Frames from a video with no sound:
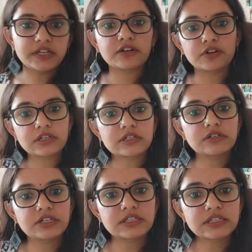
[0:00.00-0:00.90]
and critical
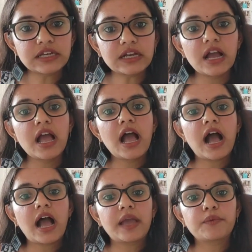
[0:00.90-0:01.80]
reasoning,
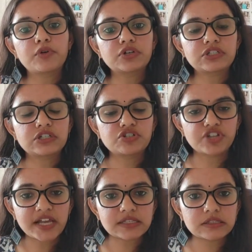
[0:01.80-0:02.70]
I would
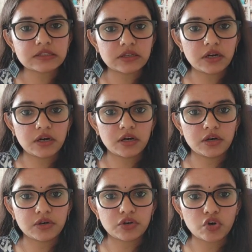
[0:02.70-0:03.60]
suggest
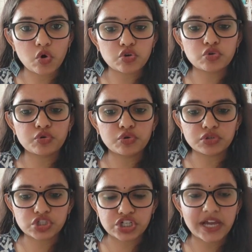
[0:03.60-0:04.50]
go to
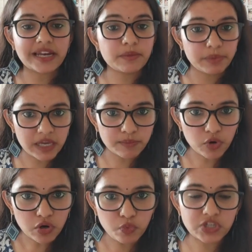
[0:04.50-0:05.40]
GRE Big
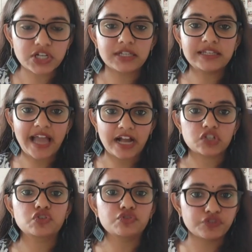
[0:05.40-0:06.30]
Book, which are the
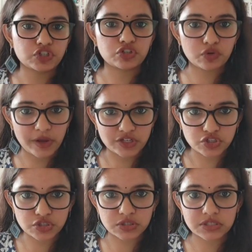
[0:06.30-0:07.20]
actual official
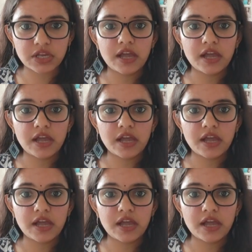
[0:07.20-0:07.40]
questions.